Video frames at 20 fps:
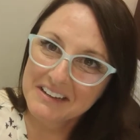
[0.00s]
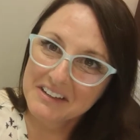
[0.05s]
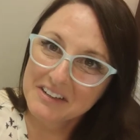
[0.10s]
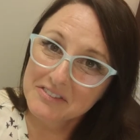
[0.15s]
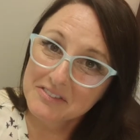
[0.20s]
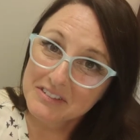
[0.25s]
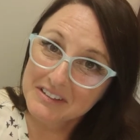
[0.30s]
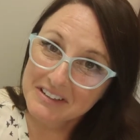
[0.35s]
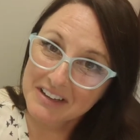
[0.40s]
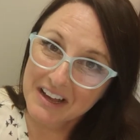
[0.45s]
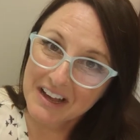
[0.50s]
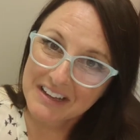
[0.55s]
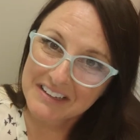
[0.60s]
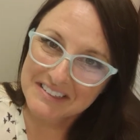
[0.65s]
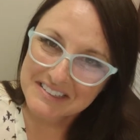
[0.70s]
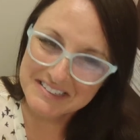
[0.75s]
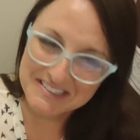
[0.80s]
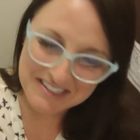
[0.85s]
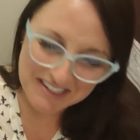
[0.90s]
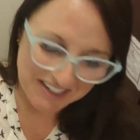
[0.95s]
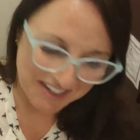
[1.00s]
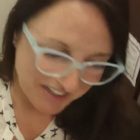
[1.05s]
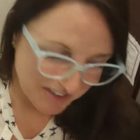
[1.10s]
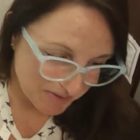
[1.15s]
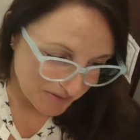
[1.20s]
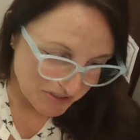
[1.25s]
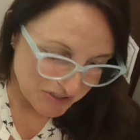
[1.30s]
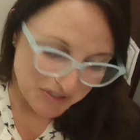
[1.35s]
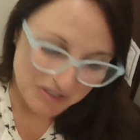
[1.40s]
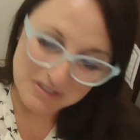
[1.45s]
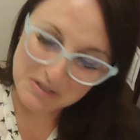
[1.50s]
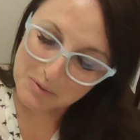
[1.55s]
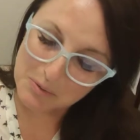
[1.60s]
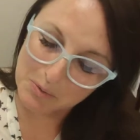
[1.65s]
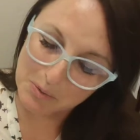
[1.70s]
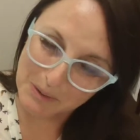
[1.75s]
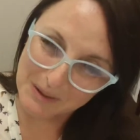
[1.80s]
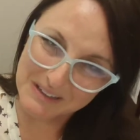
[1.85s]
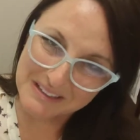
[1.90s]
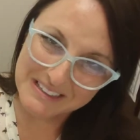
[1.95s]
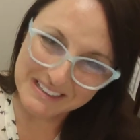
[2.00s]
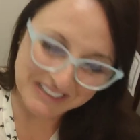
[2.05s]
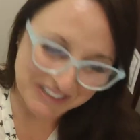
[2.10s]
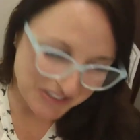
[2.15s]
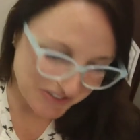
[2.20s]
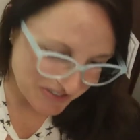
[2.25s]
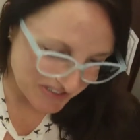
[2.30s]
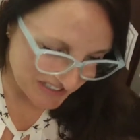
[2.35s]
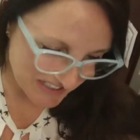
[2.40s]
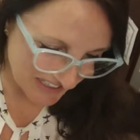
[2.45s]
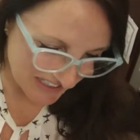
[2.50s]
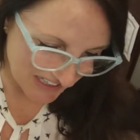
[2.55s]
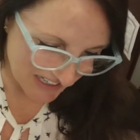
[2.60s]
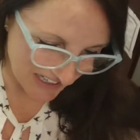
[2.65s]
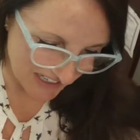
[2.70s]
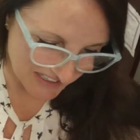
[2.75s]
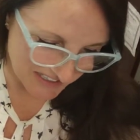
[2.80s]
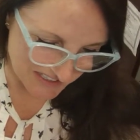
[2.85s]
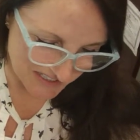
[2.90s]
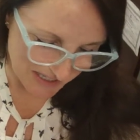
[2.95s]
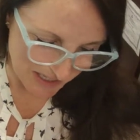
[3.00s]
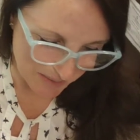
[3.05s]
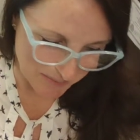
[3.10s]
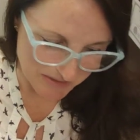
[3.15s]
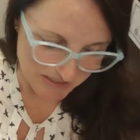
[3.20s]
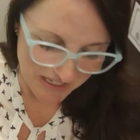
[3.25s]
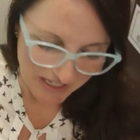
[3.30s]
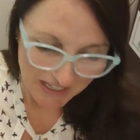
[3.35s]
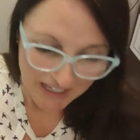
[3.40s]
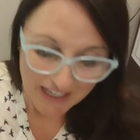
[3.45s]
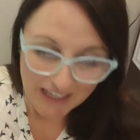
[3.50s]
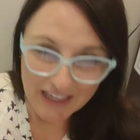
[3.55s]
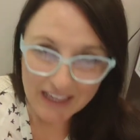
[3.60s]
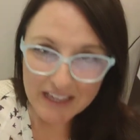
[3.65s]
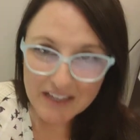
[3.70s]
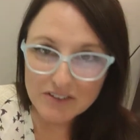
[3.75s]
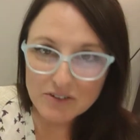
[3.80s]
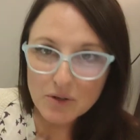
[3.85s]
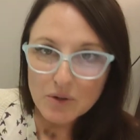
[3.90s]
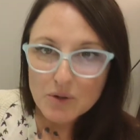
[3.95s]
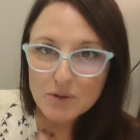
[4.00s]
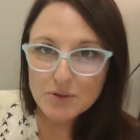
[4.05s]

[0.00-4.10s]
of non-design, which is a really interesting concept. And all